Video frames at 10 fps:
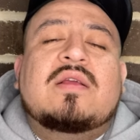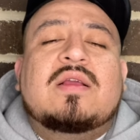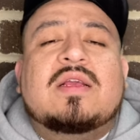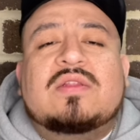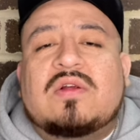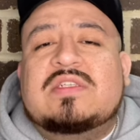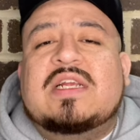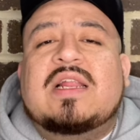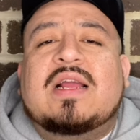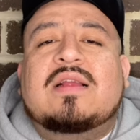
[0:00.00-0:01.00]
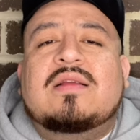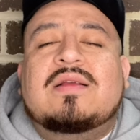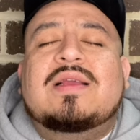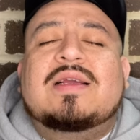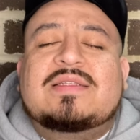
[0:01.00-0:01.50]
and Thursday night
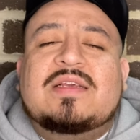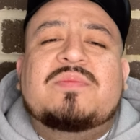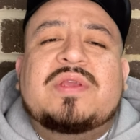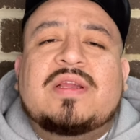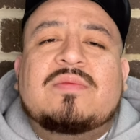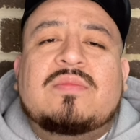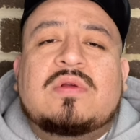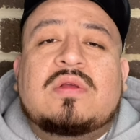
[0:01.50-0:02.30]
at 10 p.m.